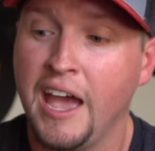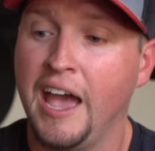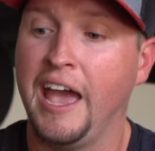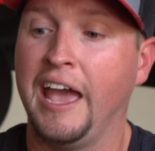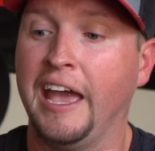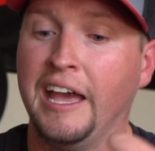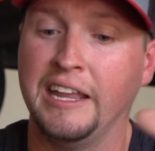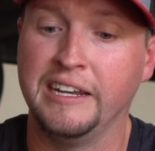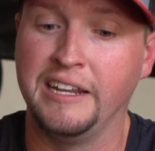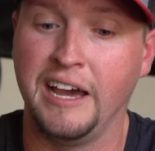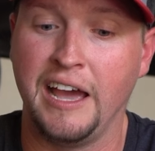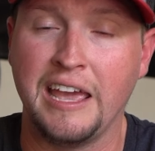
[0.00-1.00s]
And
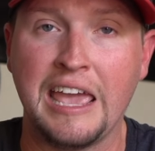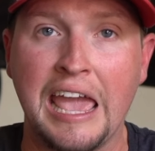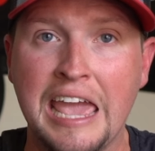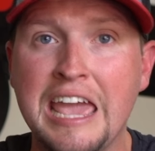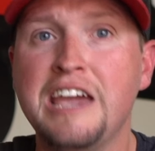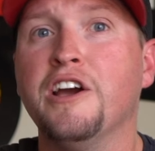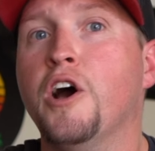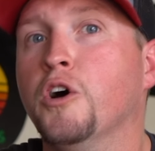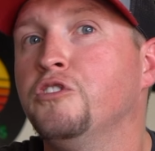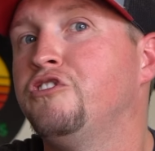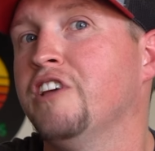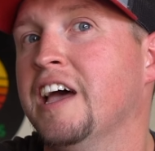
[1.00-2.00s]
EGO
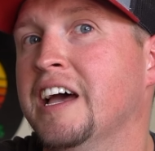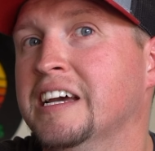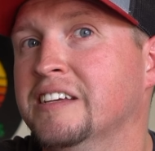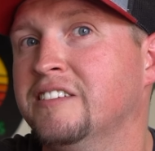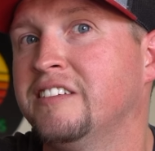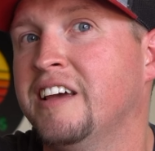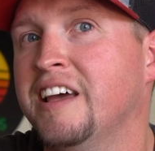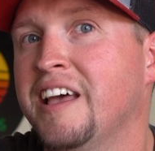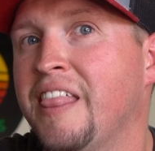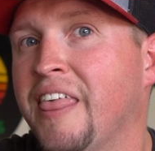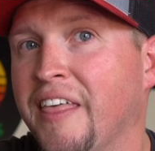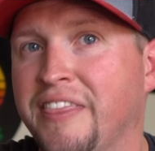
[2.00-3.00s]
says
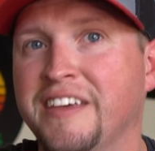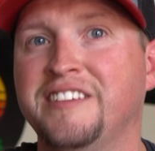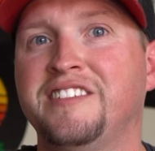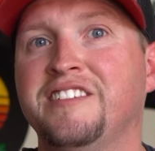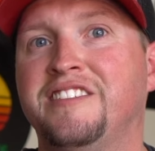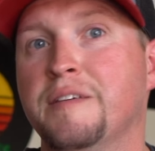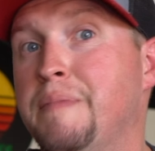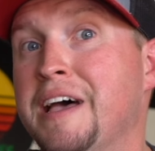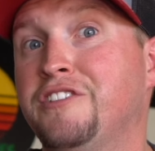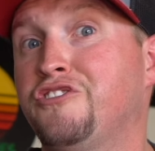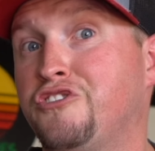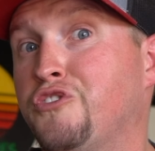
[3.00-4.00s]
that this is the
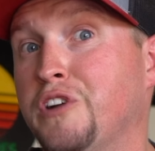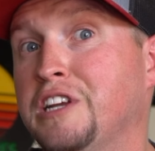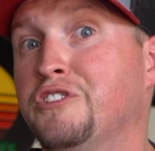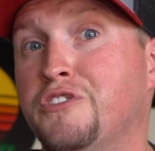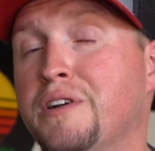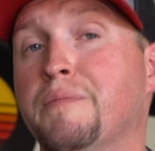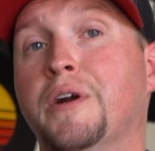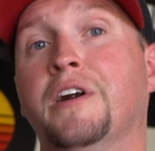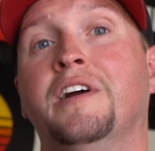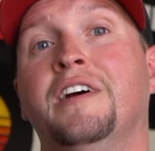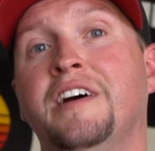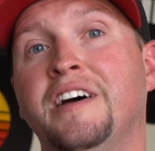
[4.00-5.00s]
best string trimmer
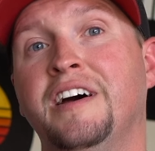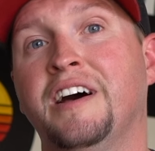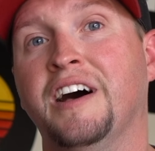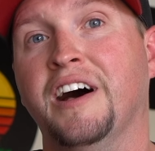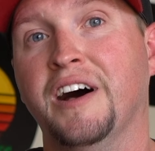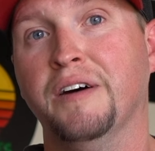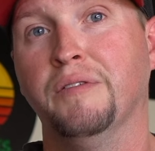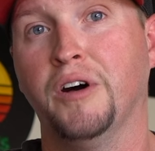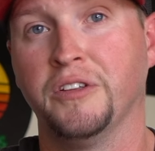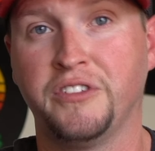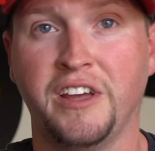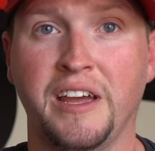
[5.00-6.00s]
of
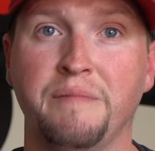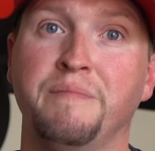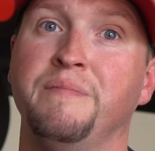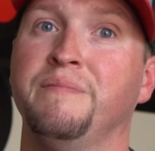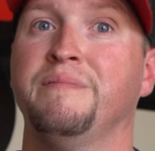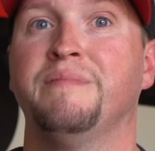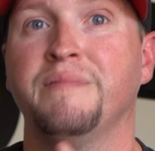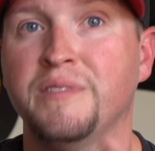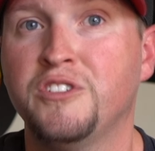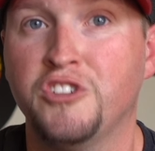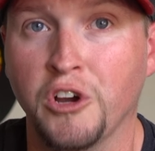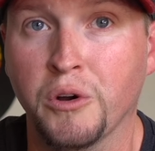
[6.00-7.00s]
all time.
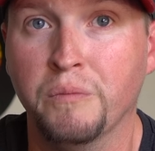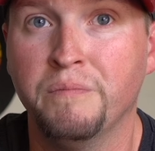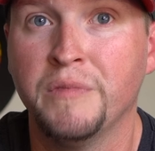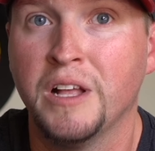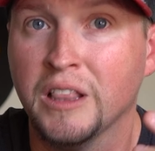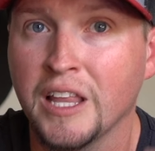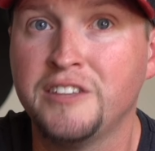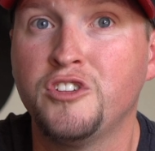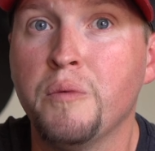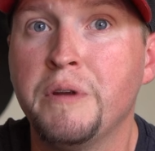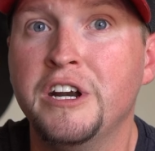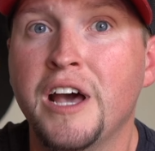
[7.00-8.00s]
So let's
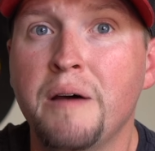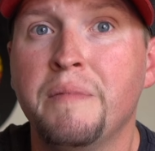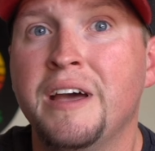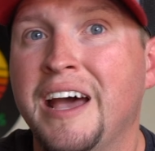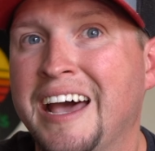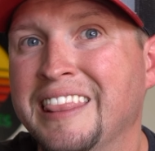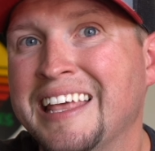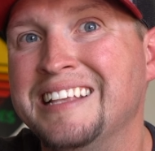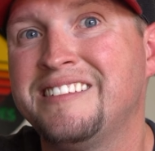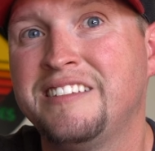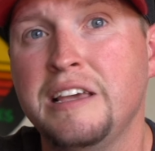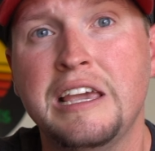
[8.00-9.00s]
open it up and
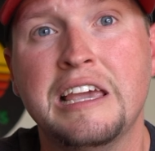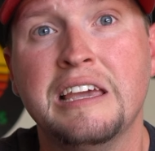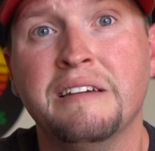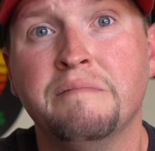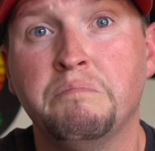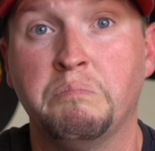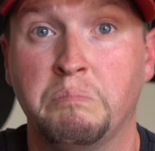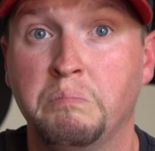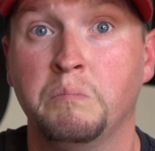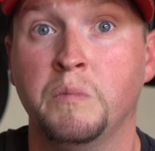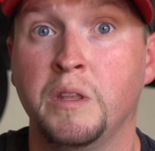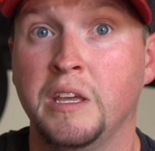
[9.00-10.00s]
let's see,
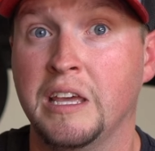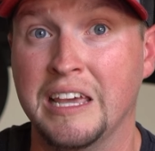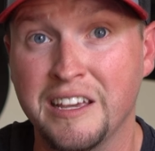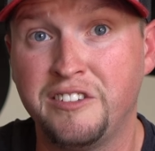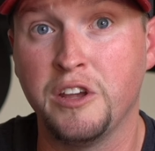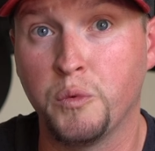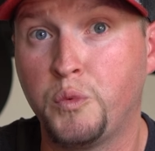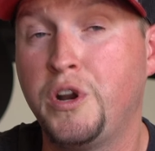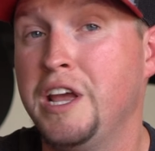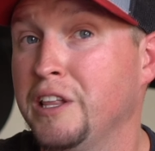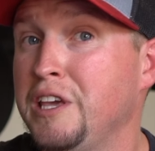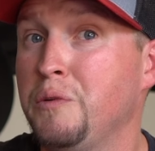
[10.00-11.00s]
is it
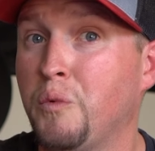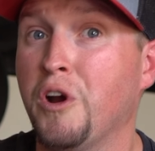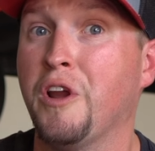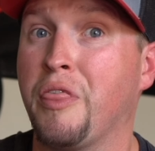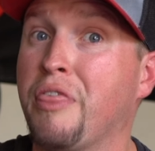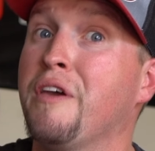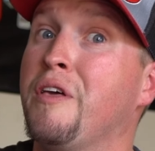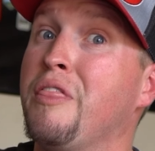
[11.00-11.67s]
really worth